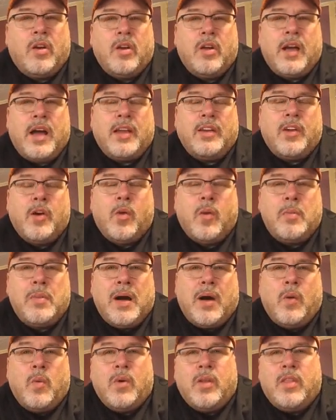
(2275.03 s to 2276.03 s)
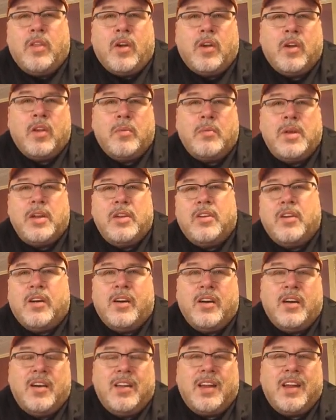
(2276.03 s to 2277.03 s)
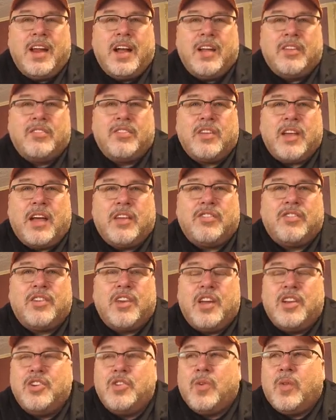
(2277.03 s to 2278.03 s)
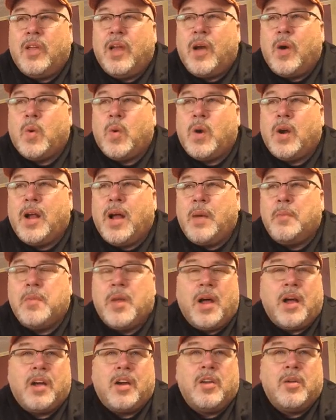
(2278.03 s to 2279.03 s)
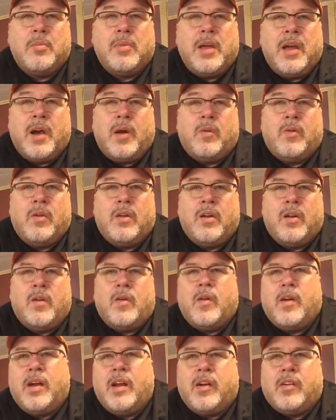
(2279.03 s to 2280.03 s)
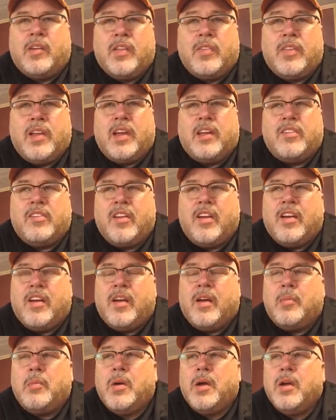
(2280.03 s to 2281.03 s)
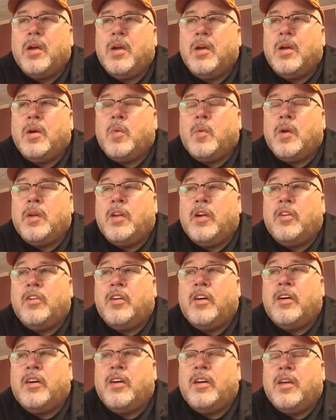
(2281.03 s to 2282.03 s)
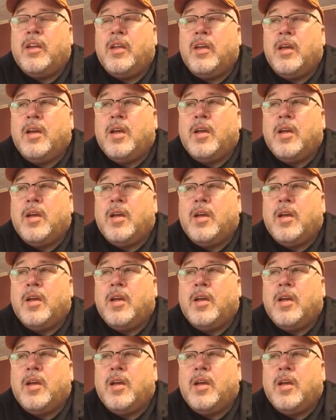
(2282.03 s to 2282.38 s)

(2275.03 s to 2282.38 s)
I know about when they're going to be done, and I schedule that where I'm not going to be out running around at that time when they're done.